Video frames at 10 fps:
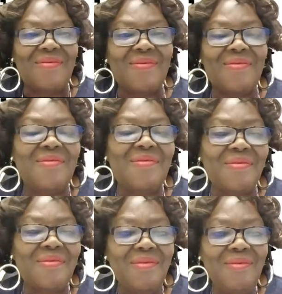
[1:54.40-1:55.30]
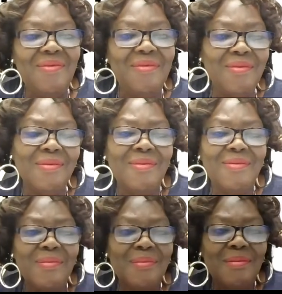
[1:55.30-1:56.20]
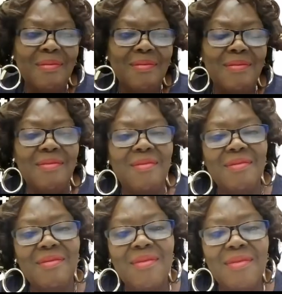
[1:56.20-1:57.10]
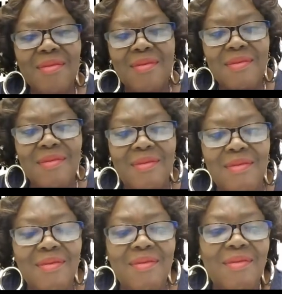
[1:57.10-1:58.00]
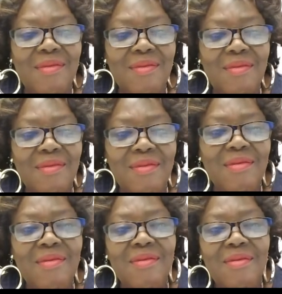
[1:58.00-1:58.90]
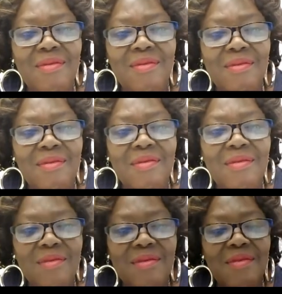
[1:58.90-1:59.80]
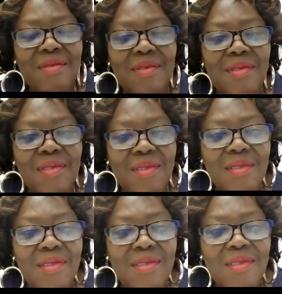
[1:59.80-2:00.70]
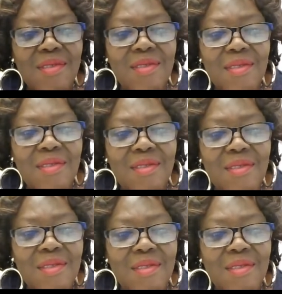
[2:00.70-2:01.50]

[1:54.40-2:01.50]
This person isn't speaking.